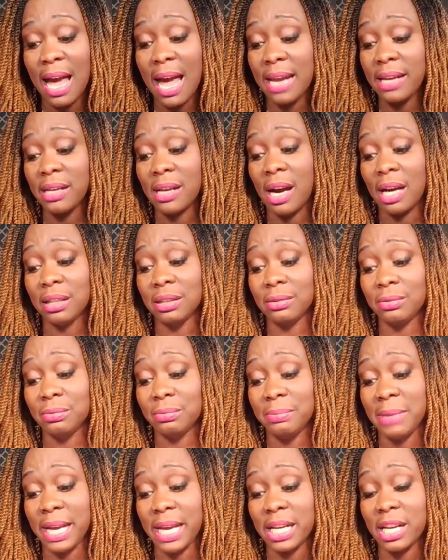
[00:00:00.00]
and not
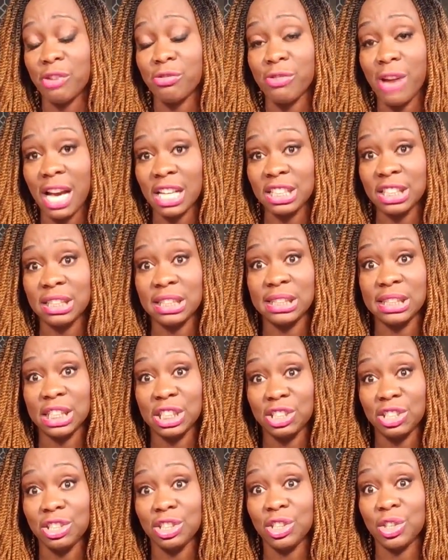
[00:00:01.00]
making a rash
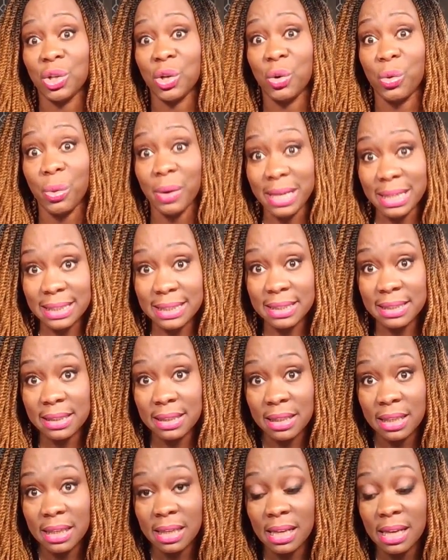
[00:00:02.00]
decision to quit.
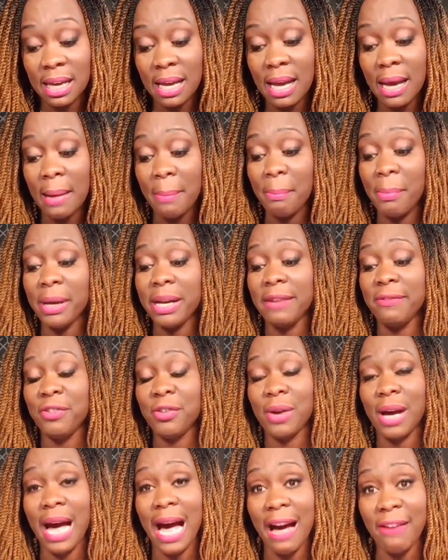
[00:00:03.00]
But if
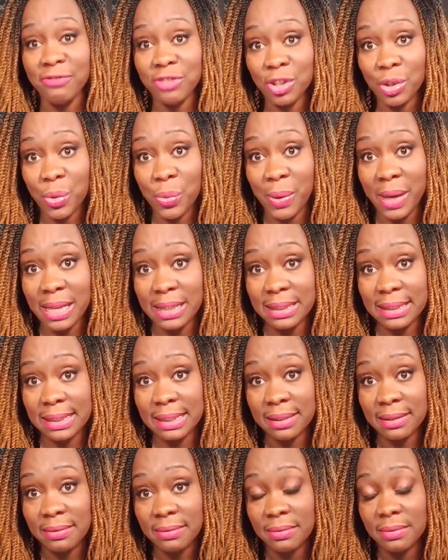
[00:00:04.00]
you have to quit,
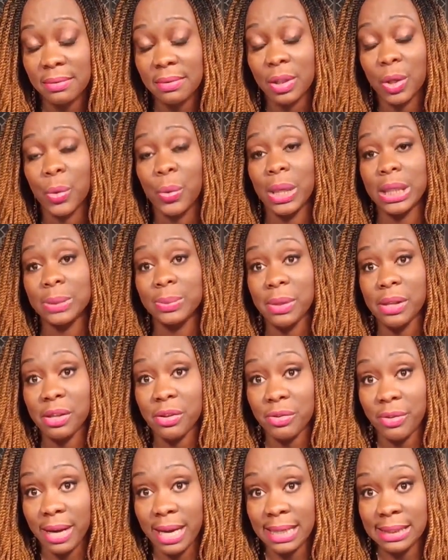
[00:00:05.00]
quit with
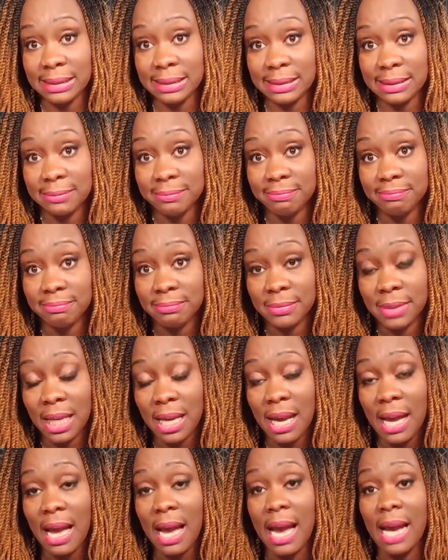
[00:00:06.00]
grace.
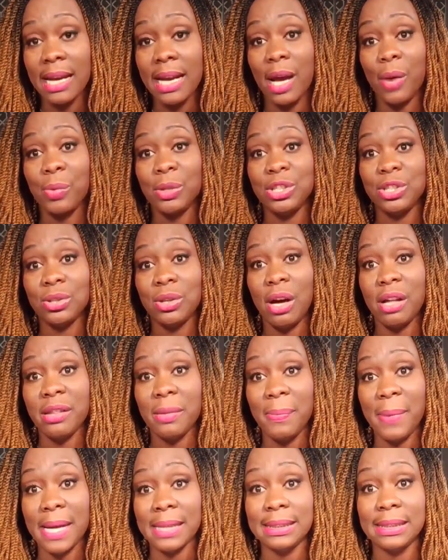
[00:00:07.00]
And I wish you all
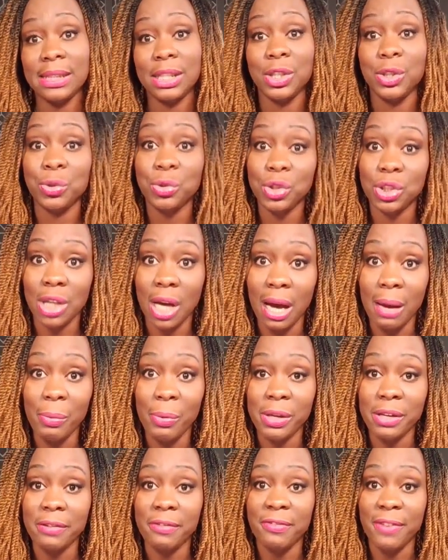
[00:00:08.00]
the best in the new job
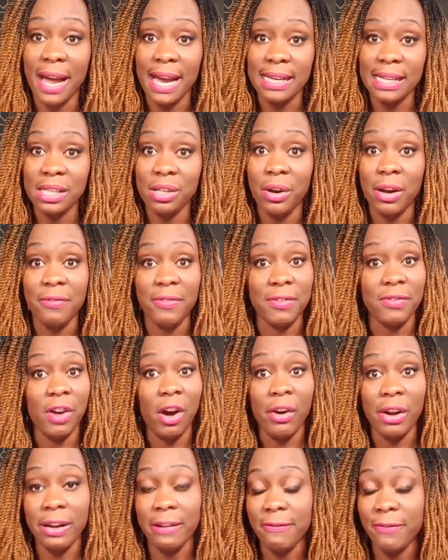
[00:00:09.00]
when you find it, or if you've
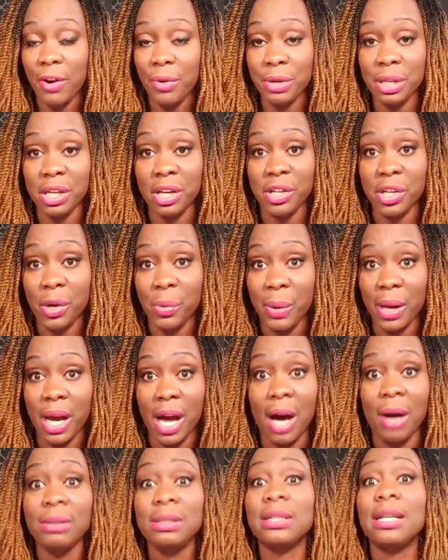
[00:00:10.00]
already found it on your way
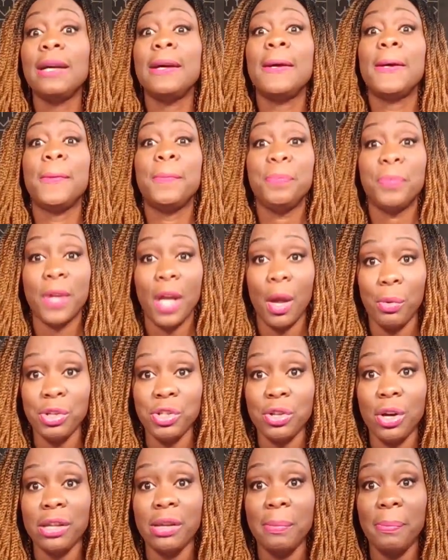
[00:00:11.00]
out, I
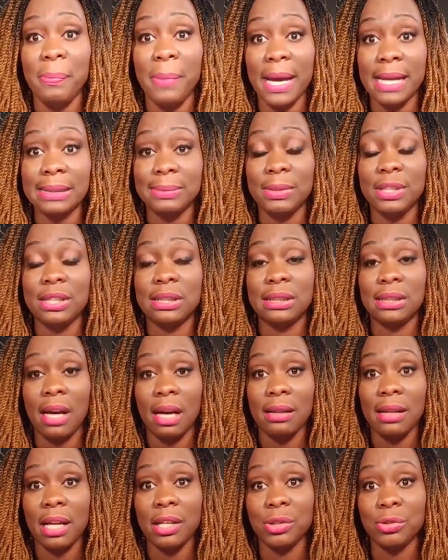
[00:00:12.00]
wish you all the best when you
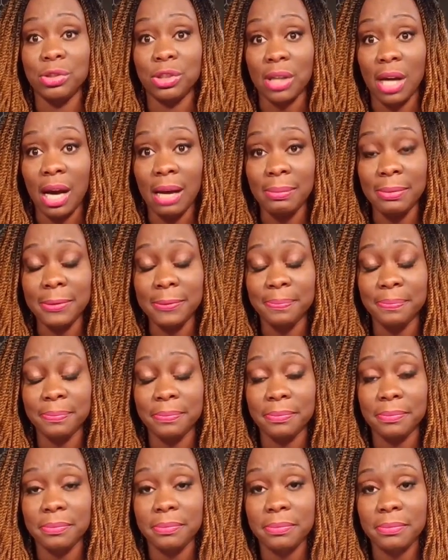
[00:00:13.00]
start that new job.
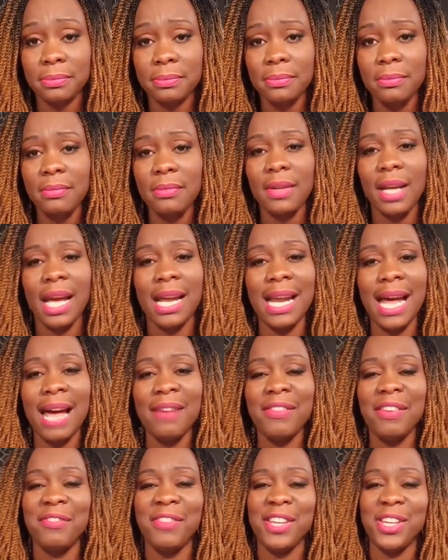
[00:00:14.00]
And I
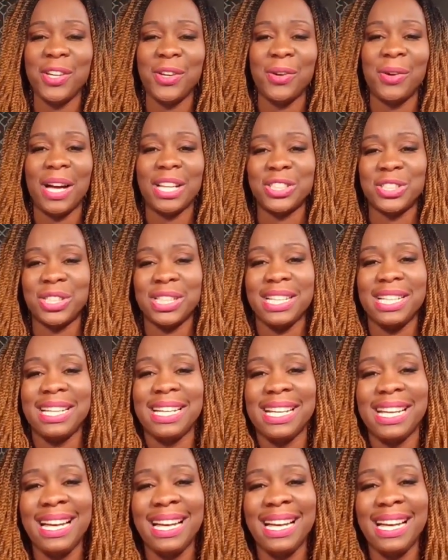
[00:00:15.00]
have a video actually